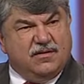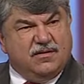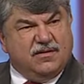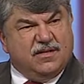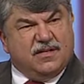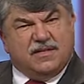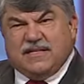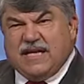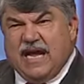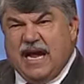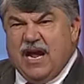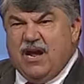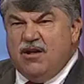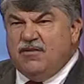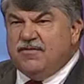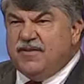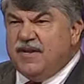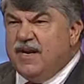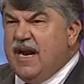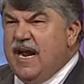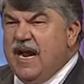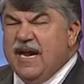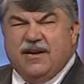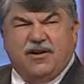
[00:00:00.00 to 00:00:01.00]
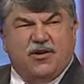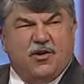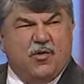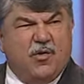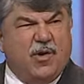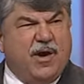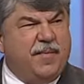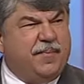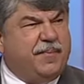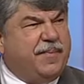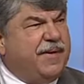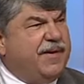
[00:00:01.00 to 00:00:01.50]
the town that I grew
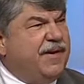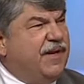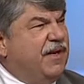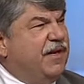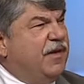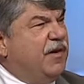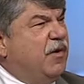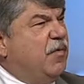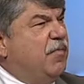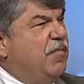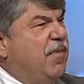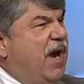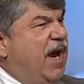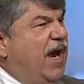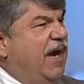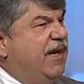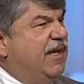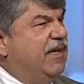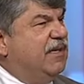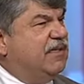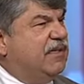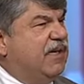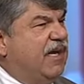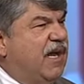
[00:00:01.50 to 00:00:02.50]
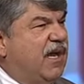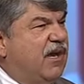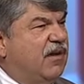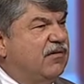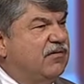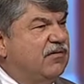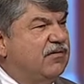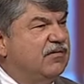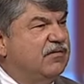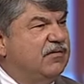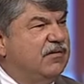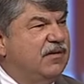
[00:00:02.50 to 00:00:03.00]
up in, a little mining town.
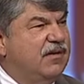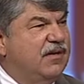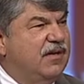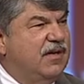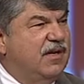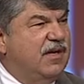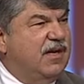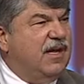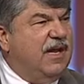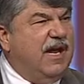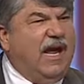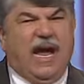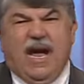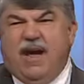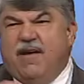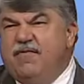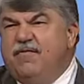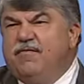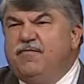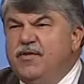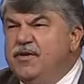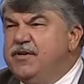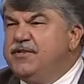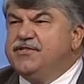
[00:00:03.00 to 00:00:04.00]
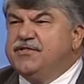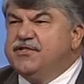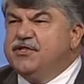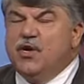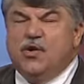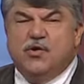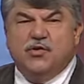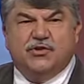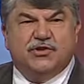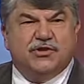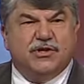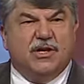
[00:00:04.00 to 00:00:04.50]
Every
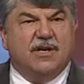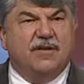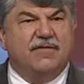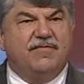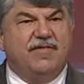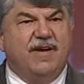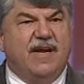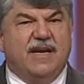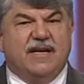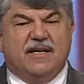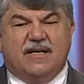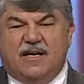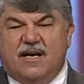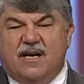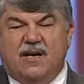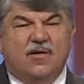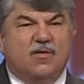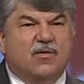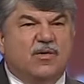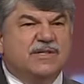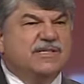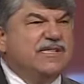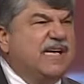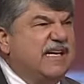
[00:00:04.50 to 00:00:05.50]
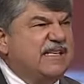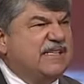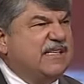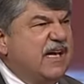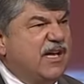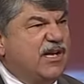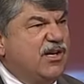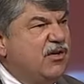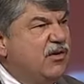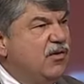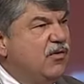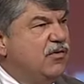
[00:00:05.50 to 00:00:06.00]
social event was at
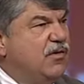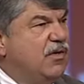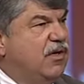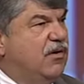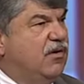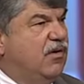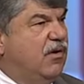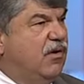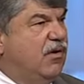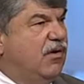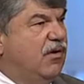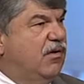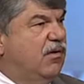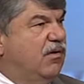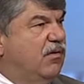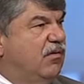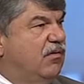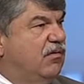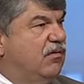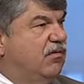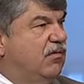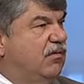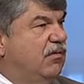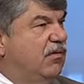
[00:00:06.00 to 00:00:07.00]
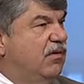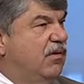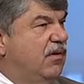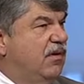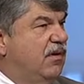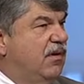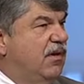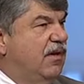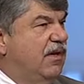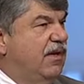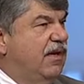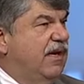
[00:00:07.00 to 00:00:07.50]
that union hall.
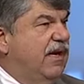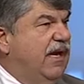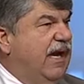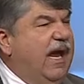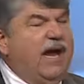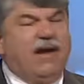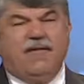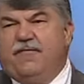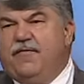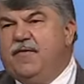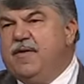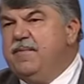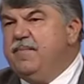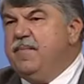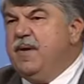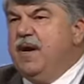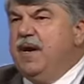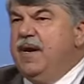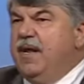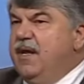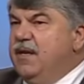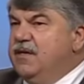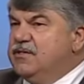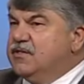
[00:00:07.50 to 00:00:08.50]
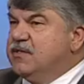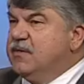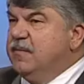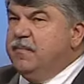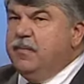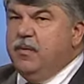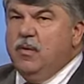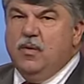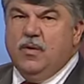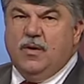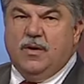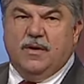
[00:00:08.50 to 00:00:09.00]
Everybody
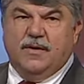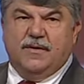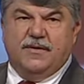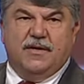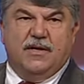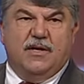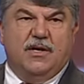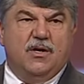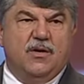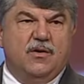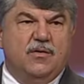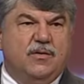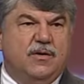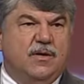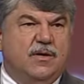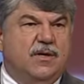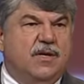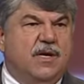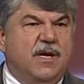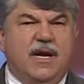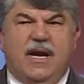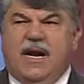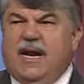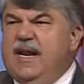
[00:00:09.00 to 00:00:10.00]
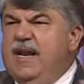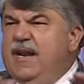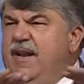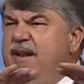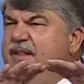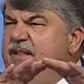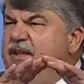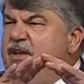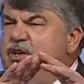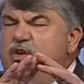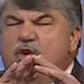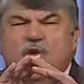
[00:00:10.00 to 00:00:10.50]
supported the union, and
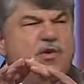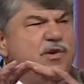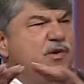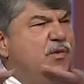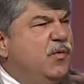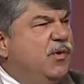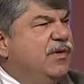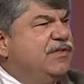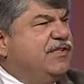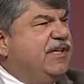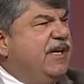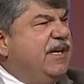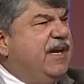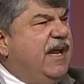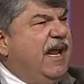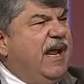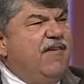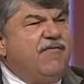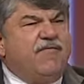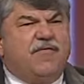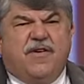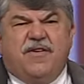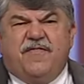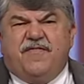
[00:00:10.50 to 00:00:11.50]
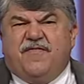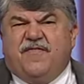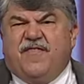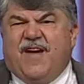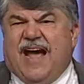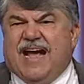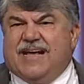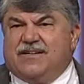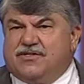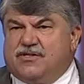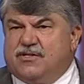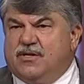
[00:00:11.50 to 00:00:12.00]
the union was in every
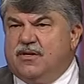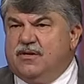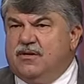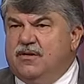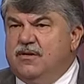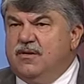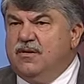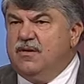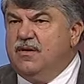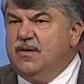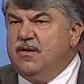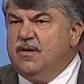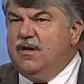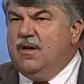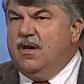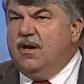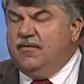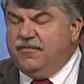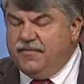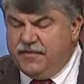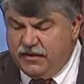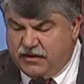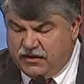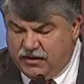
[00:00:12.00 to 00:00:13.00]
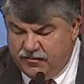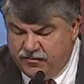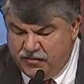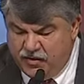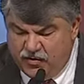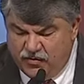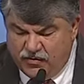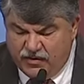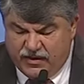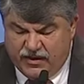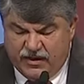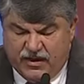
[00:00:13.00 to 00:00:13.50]
facet of the
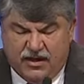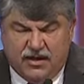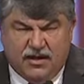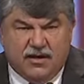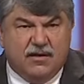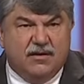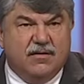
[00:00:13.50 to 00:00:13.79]
community.